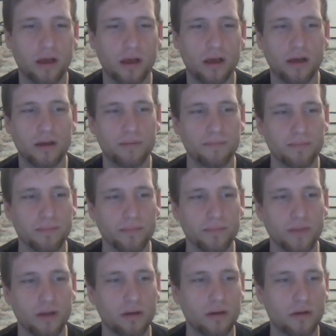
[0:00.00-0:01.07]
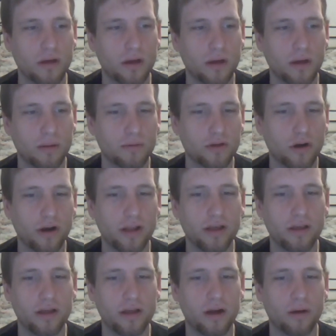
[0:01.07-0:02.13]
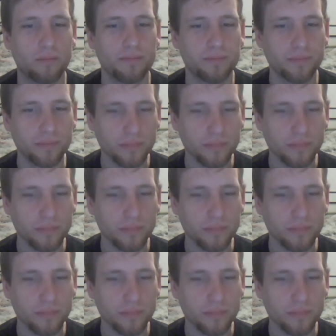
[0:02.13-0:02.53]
I'm starting to, you know,